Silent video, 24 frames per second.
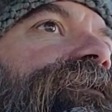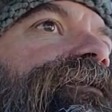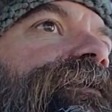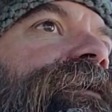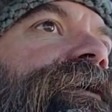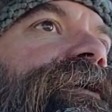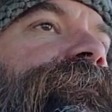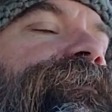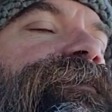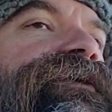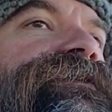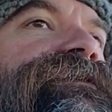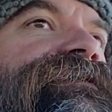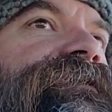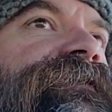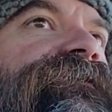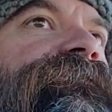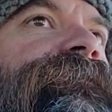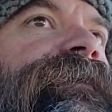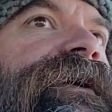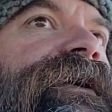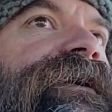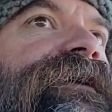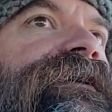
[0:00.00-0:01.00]
way to put stuff
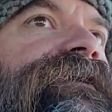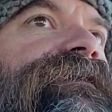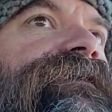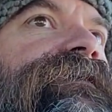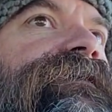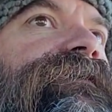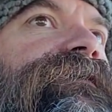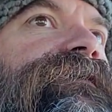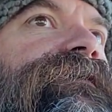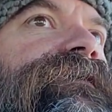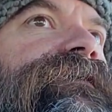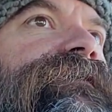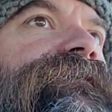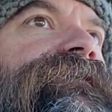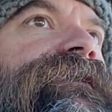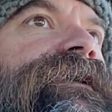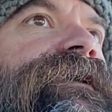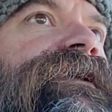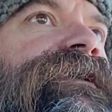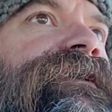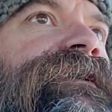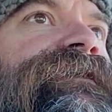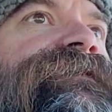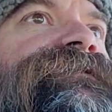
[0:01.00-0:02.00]
back that I
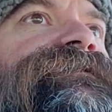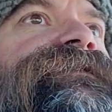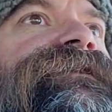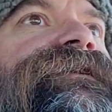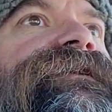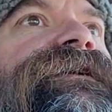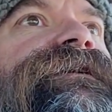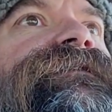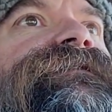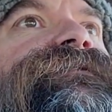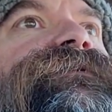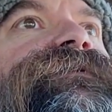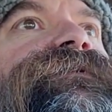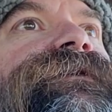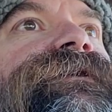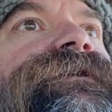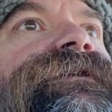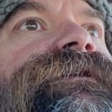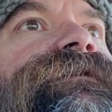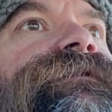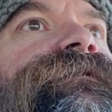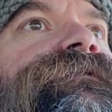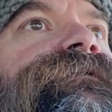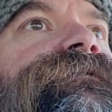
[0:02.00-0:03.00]
can easily get to it
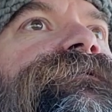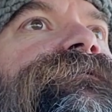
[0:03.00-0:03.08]
again.